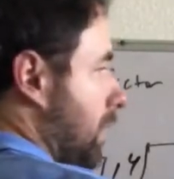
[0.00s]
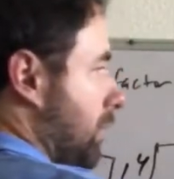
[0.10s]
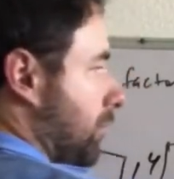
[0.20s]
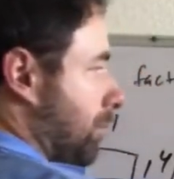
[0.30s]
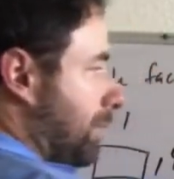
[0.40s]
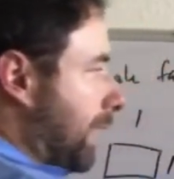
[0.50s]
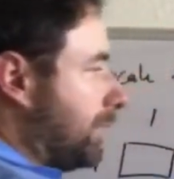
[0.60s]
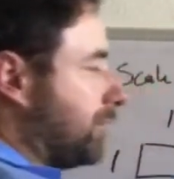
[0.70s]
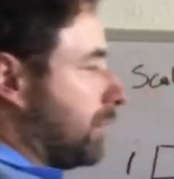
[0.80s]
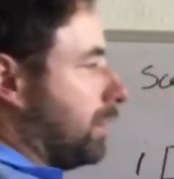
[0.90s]
So
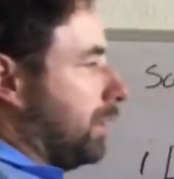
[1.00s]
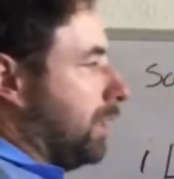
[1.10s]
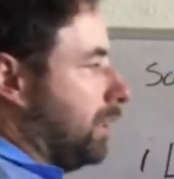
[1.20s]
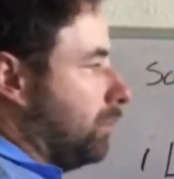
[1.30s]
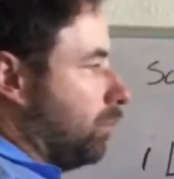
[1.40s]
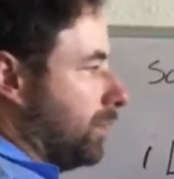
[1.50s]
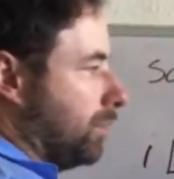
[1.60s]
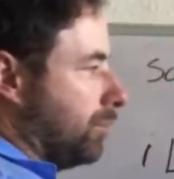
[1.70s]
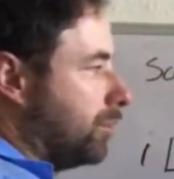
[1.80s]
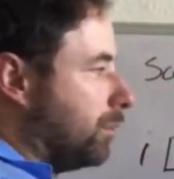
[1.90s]
basically, when
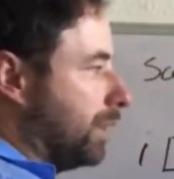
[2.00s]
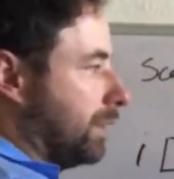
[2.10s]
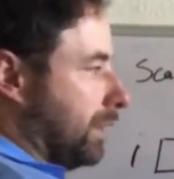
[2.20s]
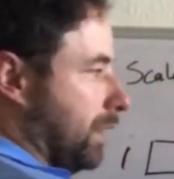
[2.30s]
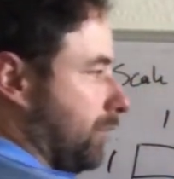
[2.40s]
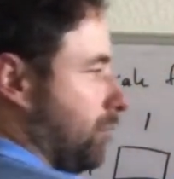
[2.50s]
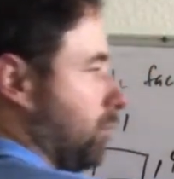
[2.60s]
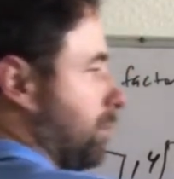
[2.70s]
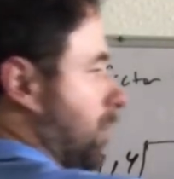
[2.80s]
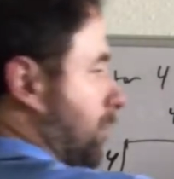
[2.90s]
you're doing this, you
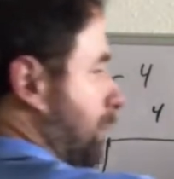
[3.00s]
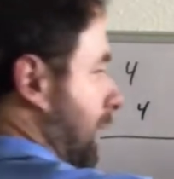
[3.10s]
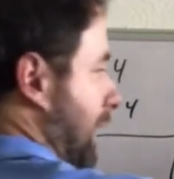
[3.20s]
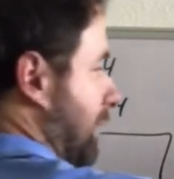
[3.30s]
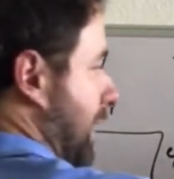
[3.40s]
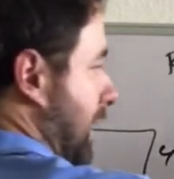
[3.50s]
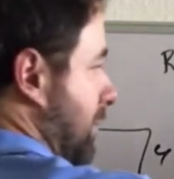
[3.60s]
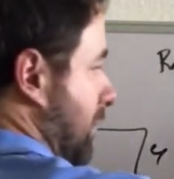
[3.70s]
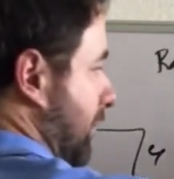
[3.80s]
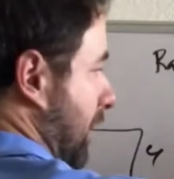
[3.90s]
would multiply times
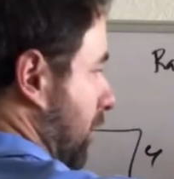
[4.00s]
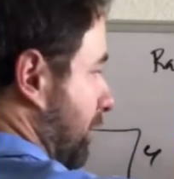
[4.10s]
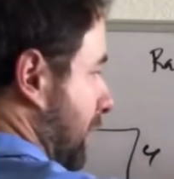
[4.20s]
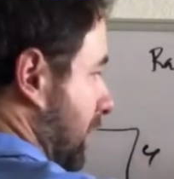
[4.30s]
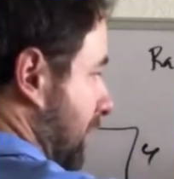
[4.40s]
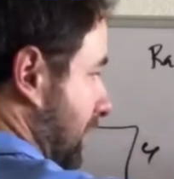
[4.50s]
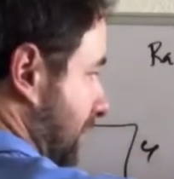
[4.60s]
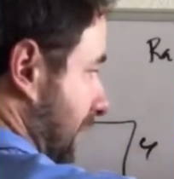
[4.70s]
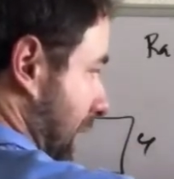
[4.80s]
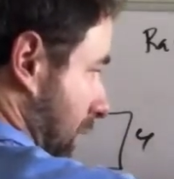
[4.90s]
itself, because that's
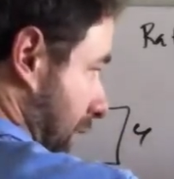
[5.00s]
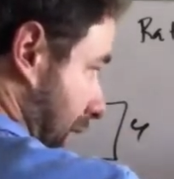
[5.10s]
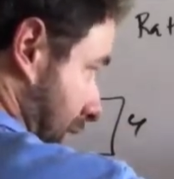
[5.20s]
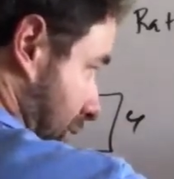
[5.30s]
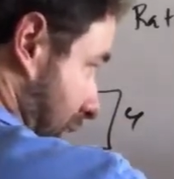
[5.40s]
the area is